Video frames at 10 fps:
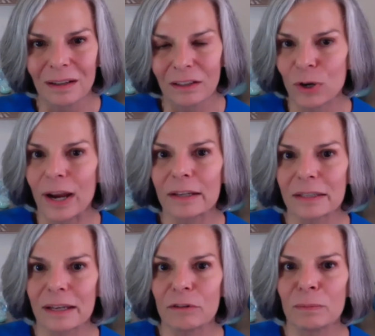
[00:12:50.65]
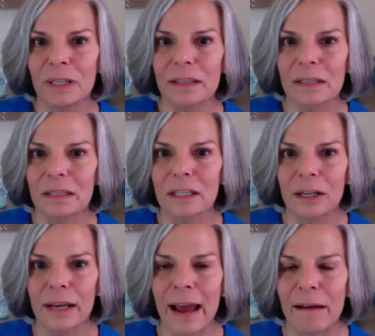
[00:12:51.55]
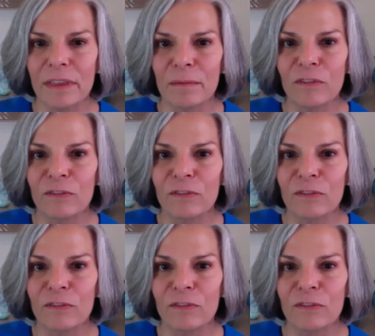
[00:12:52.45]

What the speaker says: trials that would be necessary to have them